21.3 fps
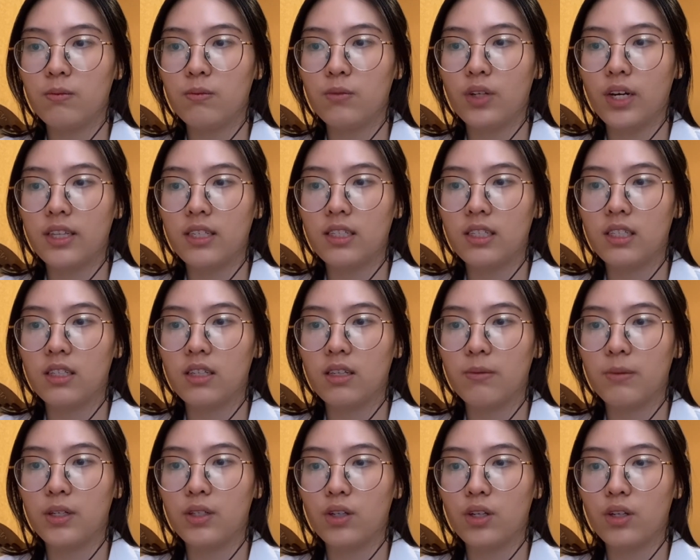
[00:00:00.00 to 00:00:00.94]
GIT system
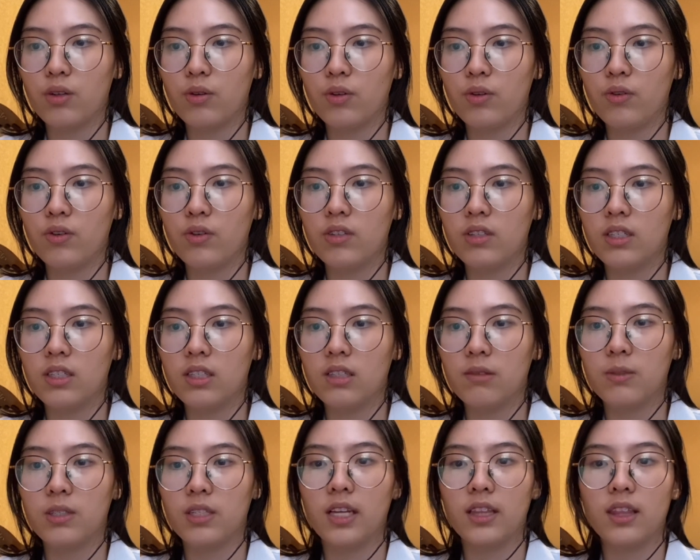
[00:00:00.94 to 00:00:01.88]
and genitourinary system
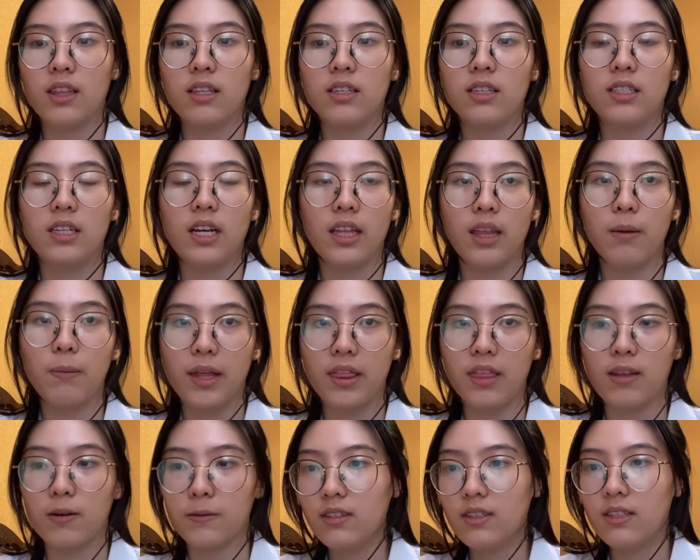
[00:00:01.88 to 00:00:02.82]
is getting
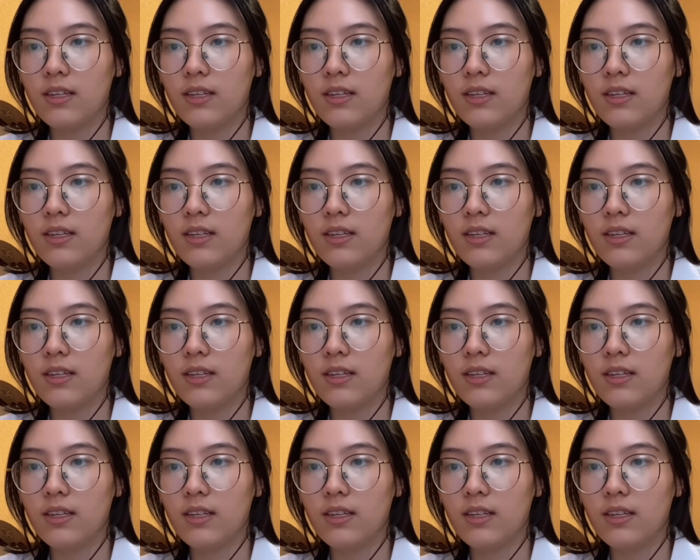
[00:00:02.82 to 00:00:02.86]
better.